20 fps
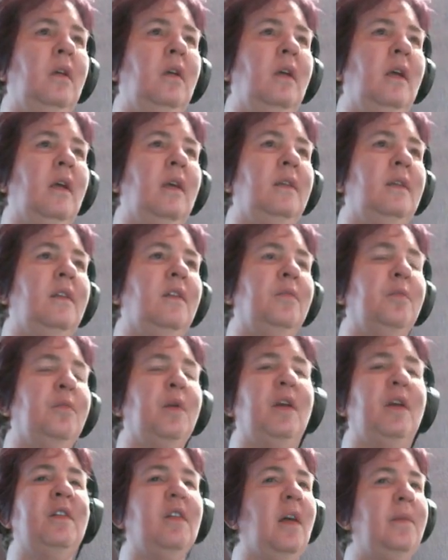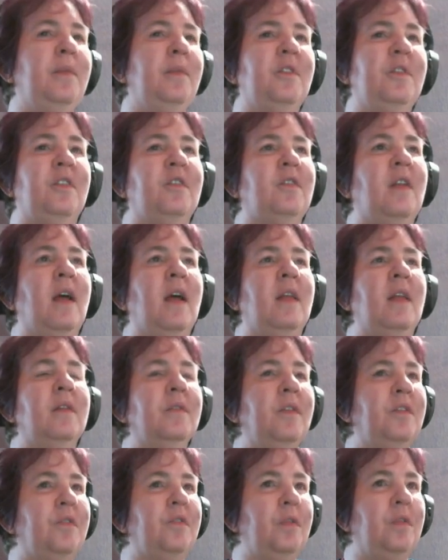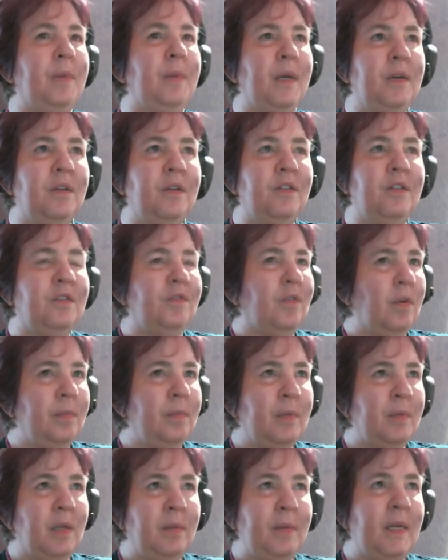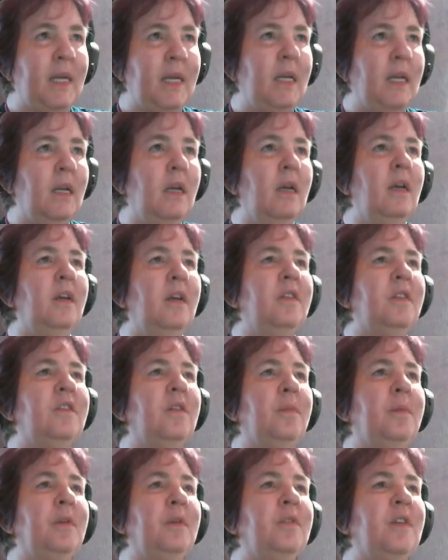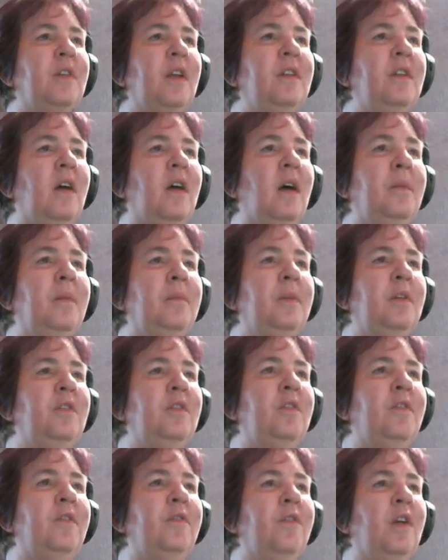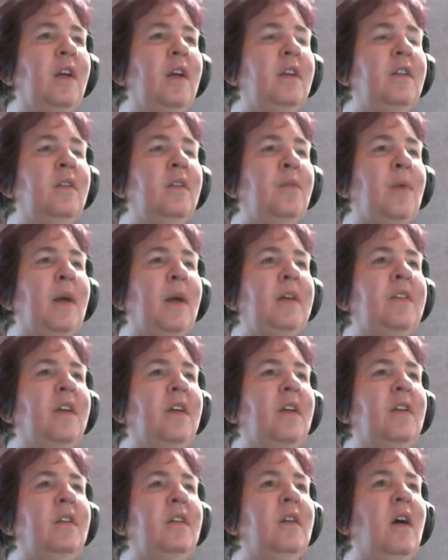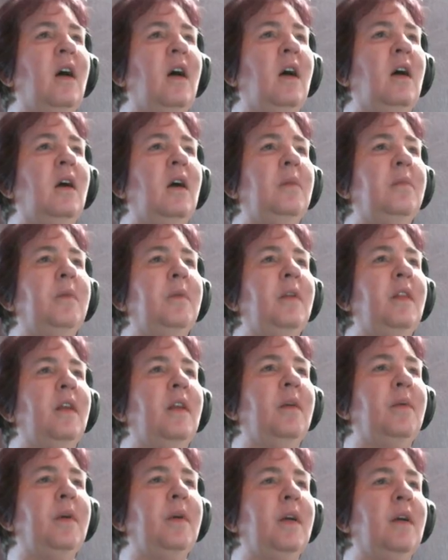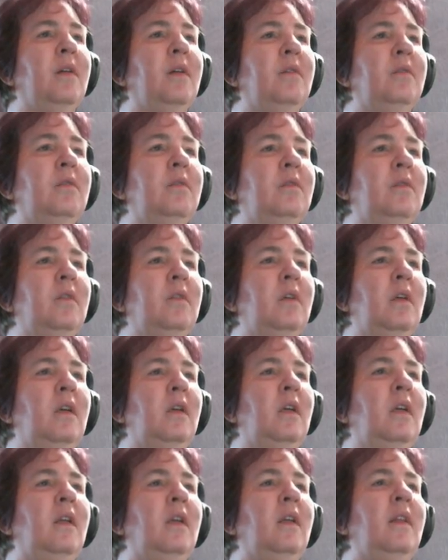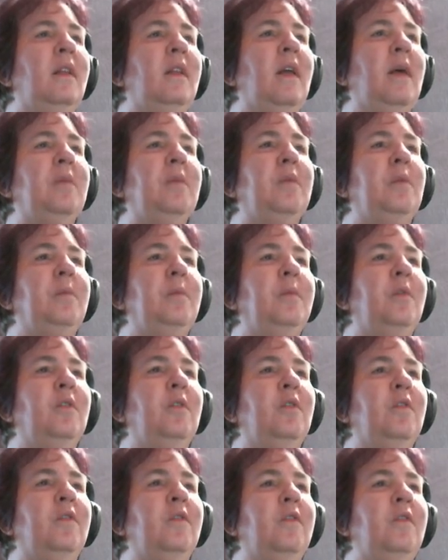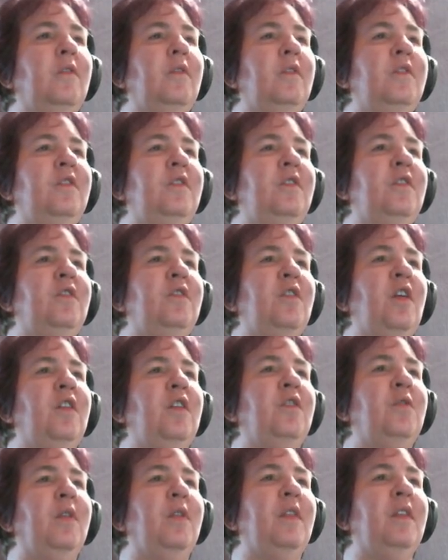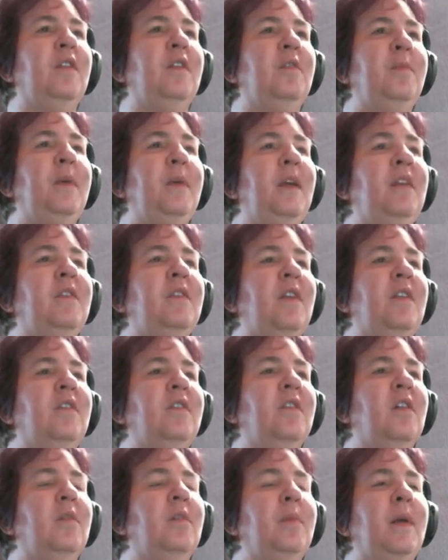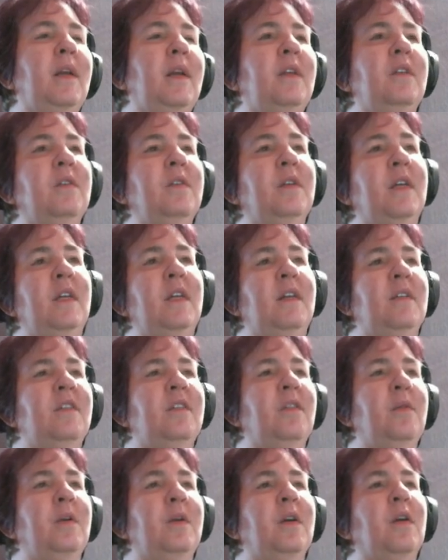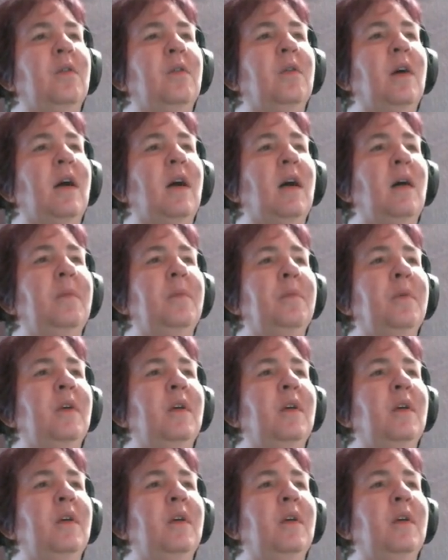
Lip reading: At this point in time, it's just lather, rinse, repeat, just Formula B. So blue's on top, blue's in front, white's on top. There we go. That will move, change with this piece. That's a good way to do it. So we go up,